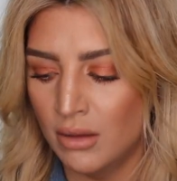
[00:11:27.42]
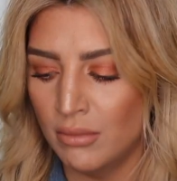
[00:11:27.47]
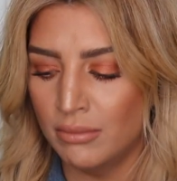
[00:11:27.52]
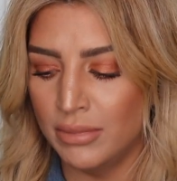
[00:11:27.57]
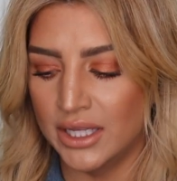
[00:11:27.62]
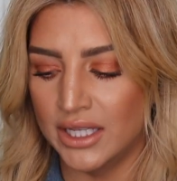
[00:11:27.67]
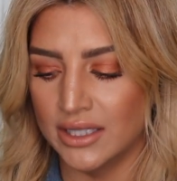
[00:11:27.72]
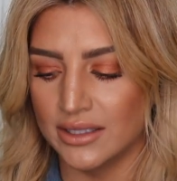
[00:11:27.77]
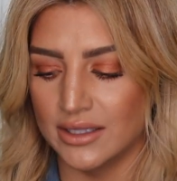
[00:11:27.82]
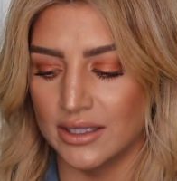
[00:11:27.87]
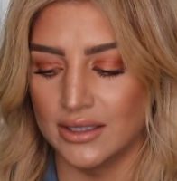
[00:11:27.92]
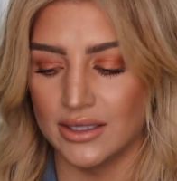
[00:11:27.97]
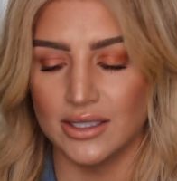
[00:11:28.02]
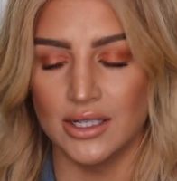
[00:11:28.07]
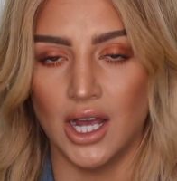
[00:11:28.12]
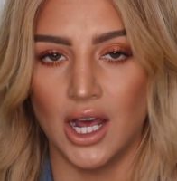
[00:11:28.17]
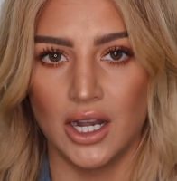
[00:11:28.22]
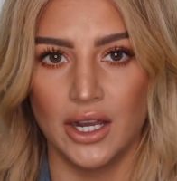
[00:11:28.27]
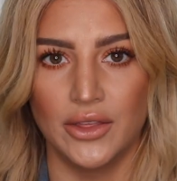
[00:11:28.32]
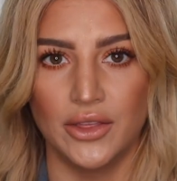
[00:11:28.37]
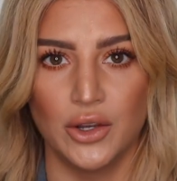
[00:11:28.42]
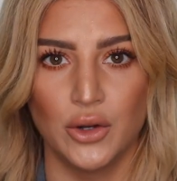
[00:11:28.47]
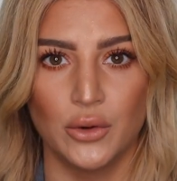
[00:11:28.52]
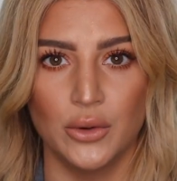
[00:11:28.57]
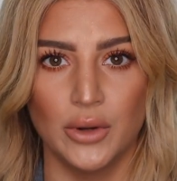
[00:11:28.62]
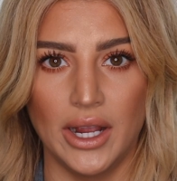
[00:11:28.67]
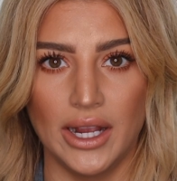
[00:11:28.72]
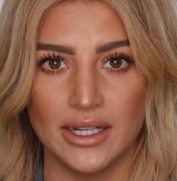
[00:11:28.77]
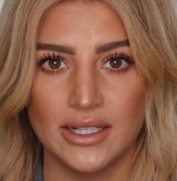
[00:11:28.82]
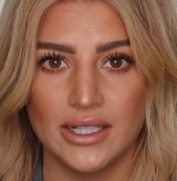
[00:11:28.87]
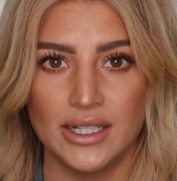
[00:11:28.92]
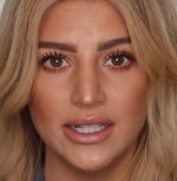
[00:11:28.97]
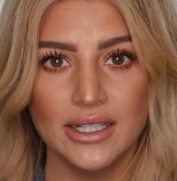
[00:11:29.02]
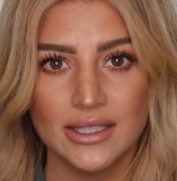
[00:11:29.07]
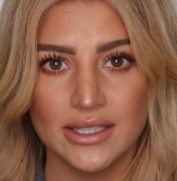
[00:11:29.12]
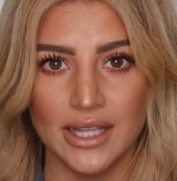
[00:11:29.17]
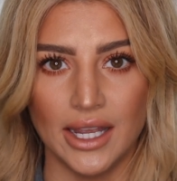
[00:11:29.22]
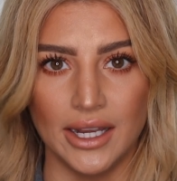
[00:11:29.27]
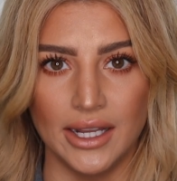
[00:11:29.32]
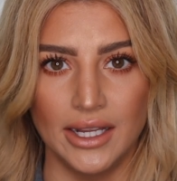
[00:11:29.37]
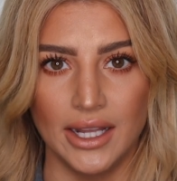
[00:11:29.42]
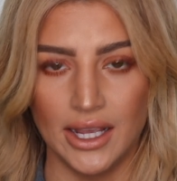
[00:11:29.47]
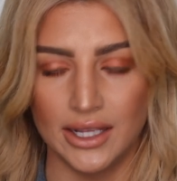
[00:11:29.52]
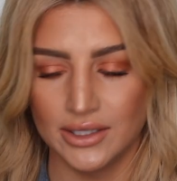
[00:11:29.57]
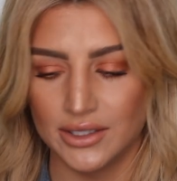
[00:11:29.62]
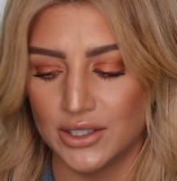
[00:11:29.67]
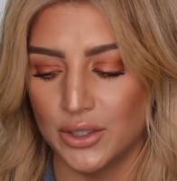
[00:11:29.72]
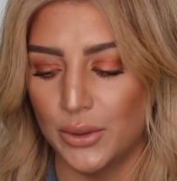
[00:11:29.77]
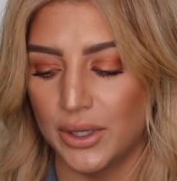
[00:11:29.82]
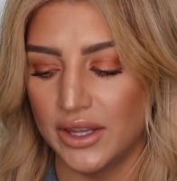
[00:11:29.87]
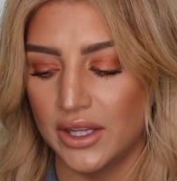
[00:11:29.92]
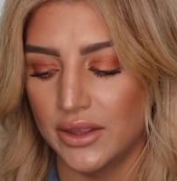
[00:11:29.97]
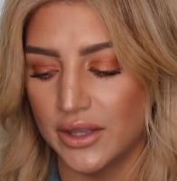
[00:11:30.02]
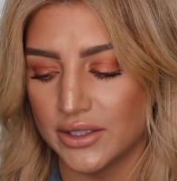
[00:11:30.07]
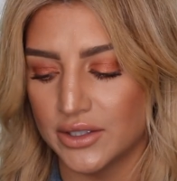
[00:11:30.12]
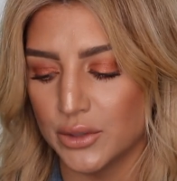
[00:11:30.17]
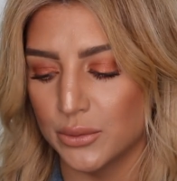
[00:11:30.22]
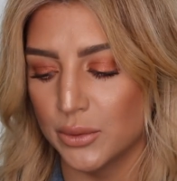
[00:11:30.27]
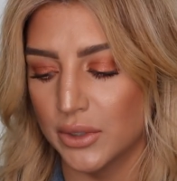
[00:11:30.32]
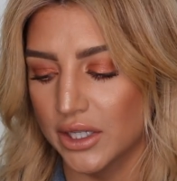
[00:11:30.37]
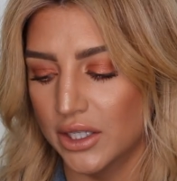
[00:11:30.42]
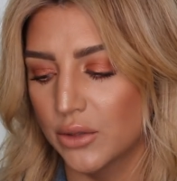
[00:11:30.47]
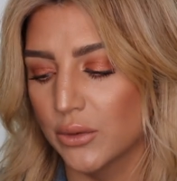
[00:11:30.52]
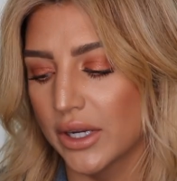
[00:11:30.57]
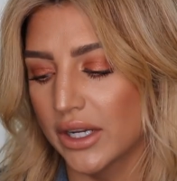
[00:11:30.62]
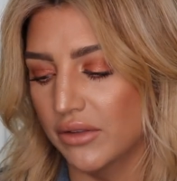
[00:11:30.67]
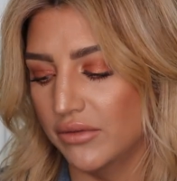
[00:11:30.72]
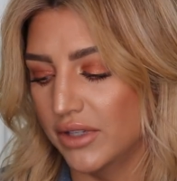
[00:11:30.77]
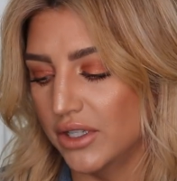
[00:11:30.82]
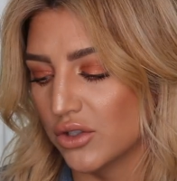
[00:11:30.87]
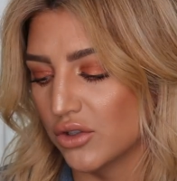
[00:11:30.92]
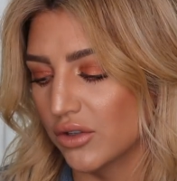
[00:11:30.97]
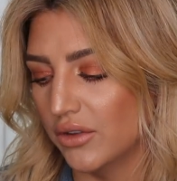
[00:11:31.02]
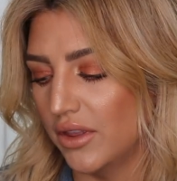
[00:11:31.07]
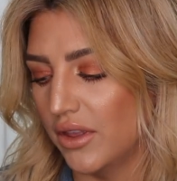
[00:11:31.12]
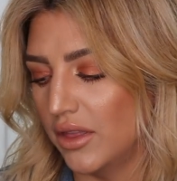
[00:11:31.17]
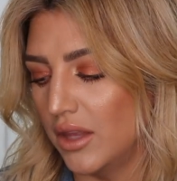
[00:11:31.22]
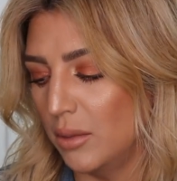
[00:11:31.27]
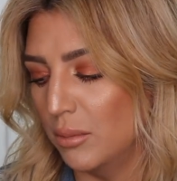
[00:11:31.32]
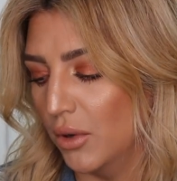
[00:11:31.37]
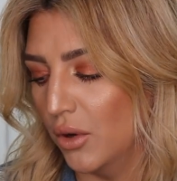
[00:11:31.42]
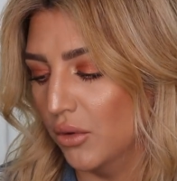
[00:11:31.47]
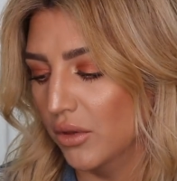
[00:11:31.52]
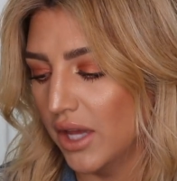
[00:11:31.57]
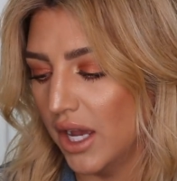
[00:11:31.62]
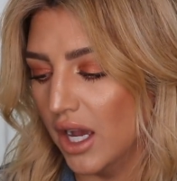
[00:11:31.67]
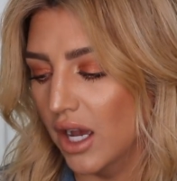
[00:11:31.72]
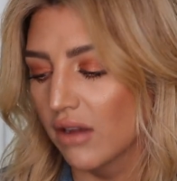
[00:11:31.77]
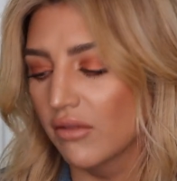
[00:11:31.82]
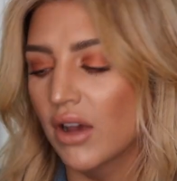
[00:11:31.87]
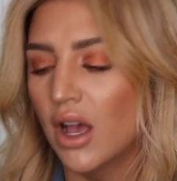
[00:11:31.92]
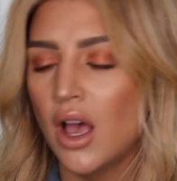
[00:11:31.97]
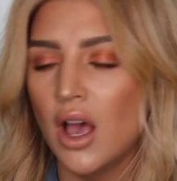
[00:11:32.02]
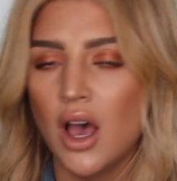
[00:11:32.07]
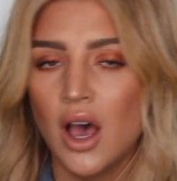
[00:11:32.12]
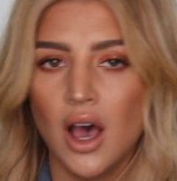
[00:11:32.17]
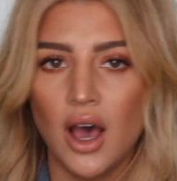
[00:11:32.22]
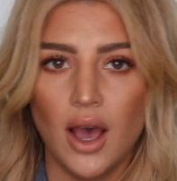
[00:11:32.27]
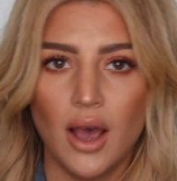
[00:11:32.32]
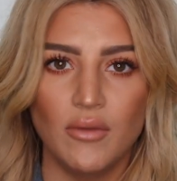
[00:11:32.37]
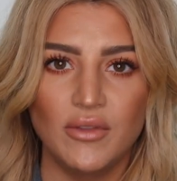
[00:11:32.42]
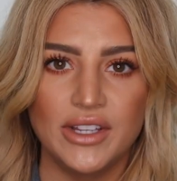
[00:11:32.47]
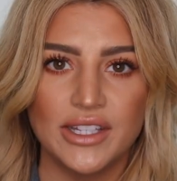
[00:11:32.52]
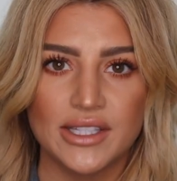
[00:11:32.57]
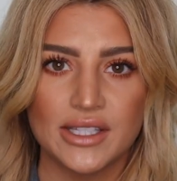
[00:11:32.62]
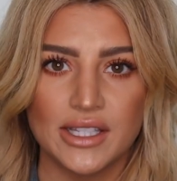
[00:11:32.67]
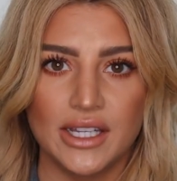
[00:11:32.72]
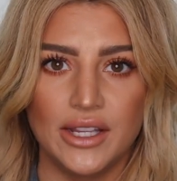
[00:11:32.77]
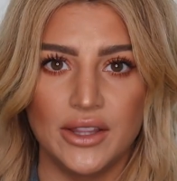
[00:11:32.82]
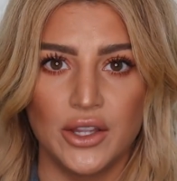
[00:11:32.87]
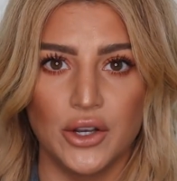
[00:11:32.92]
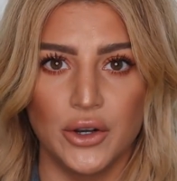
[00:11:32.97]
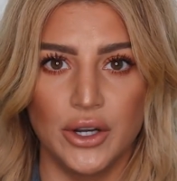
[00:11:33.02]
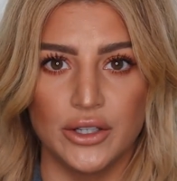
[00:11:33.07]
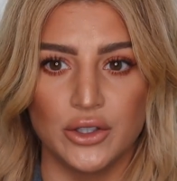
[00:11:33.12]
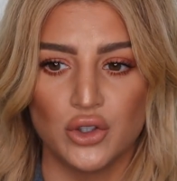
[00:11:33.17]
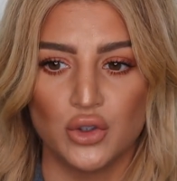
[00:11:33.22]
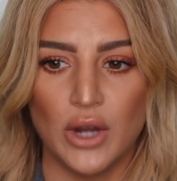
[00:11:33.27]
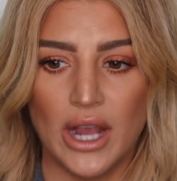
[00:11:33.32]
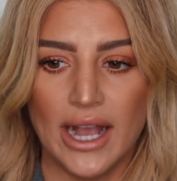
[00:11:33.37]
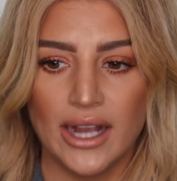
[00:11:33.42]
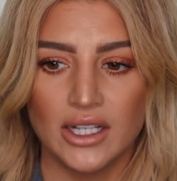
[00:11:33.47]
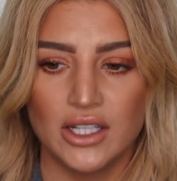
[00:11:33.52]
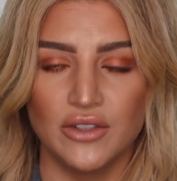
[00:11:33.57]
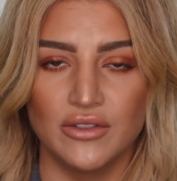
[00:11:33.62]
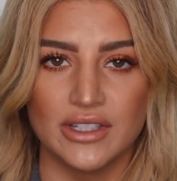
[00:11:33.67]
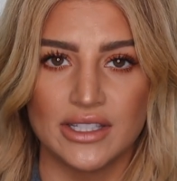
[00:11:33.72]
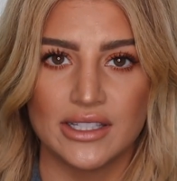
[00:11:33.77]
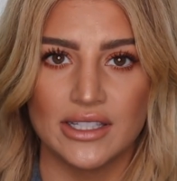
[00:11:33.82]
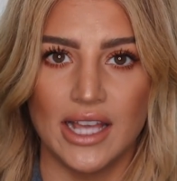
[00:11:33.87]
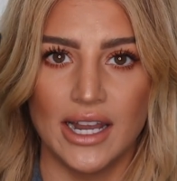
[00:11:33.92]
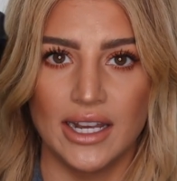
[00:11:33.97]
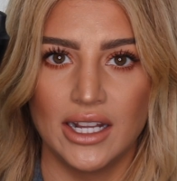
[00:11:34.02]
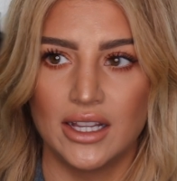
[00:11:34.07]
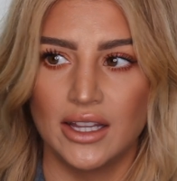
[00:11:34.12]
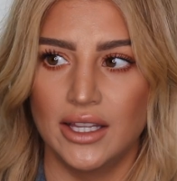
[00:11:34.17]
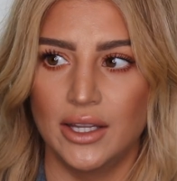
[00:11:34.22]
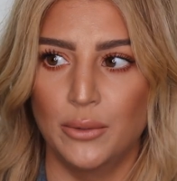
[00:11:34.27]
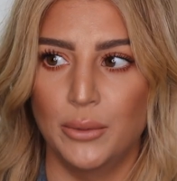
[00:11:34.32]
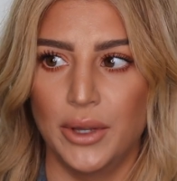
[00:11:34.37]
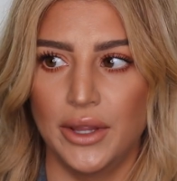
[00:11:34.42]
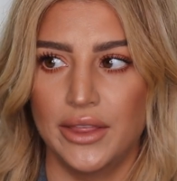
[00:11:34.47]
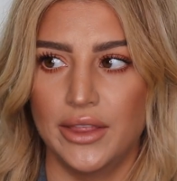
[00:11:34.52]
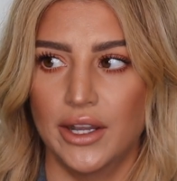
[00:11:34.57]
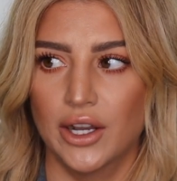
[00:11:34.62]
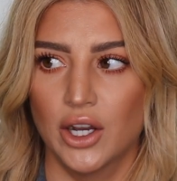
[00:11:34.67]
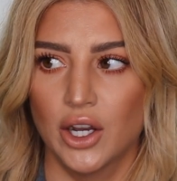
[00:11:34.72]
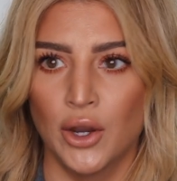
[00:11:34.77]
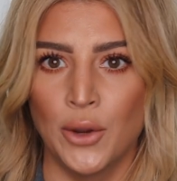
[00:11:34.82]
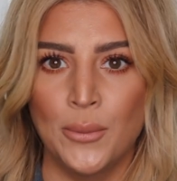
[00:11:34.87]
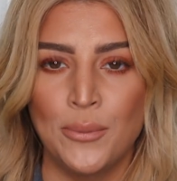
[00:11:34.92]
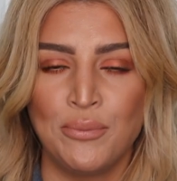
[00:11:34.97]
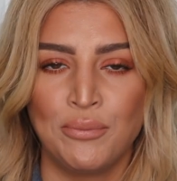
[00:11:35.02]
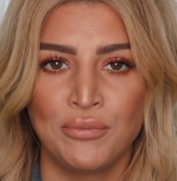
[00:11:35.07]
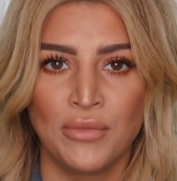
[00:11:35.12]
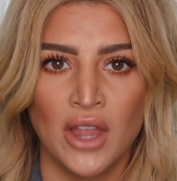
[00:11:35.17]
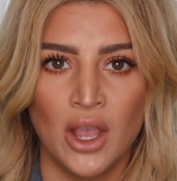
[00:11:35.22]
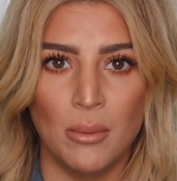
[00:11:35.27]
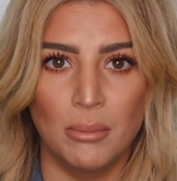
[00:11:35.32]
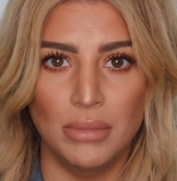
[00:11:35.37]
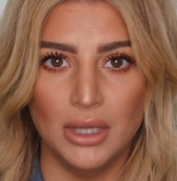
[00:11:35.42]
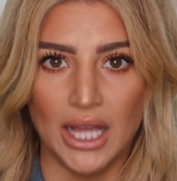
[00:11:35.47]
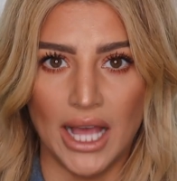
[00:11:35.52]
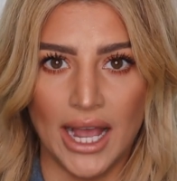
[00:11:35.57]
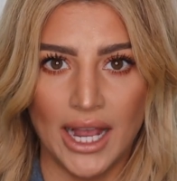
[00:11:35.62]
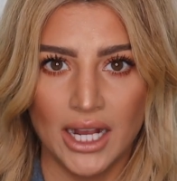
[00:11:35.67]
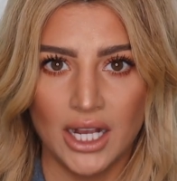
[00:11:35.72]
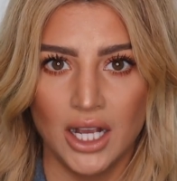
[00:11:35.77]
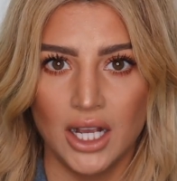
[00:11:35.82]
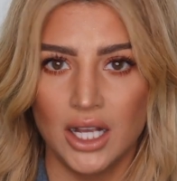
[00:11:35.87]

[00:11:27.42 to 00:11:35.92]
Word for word: because it's not at the correct heat setting yet. So I think that's a really great feature that they both have. Obviously they're attractive aesthetically with their black